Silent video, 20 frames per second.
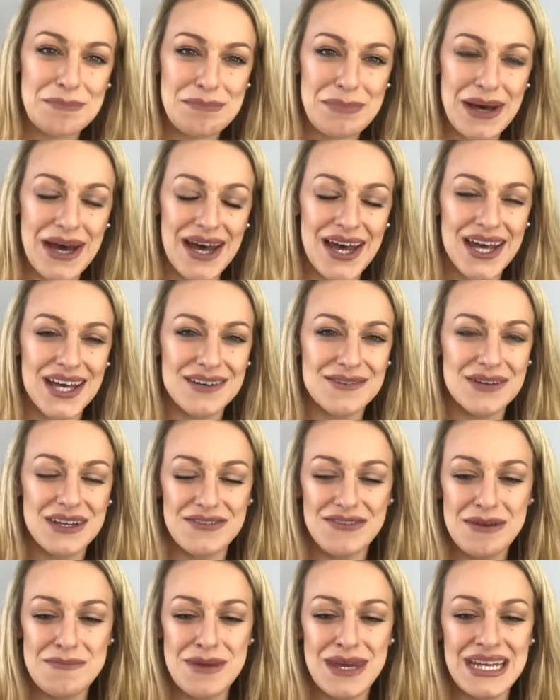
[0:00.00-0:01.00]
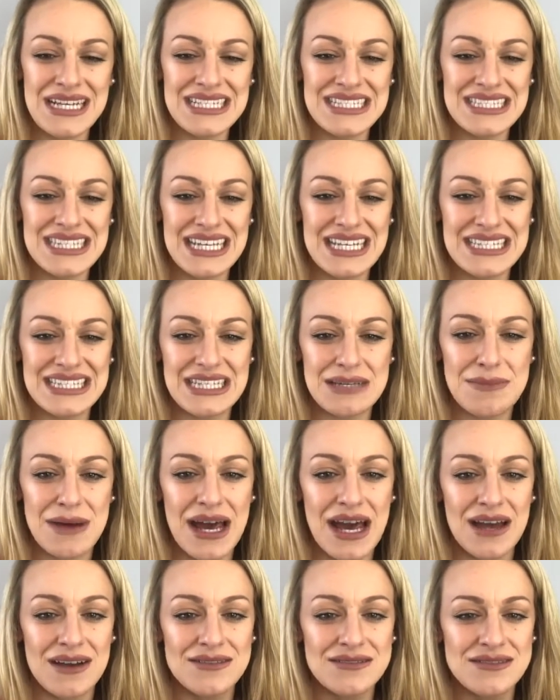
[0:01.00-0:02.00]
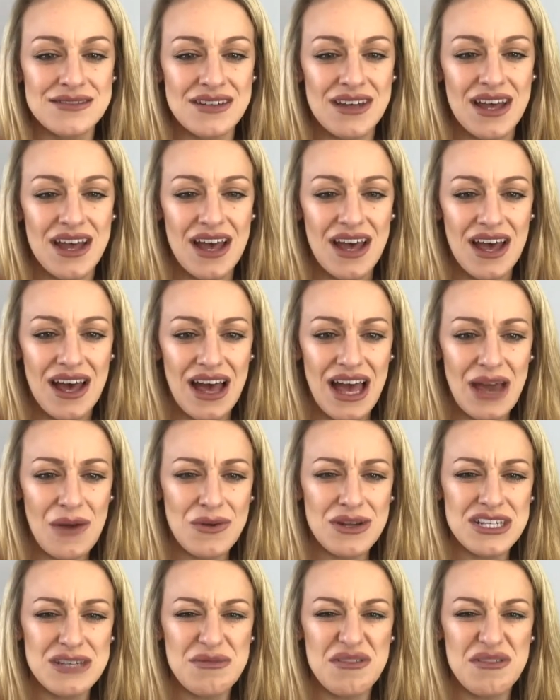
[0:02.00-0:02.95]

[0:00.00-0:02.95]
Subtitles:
But if I'm paying £60, I want it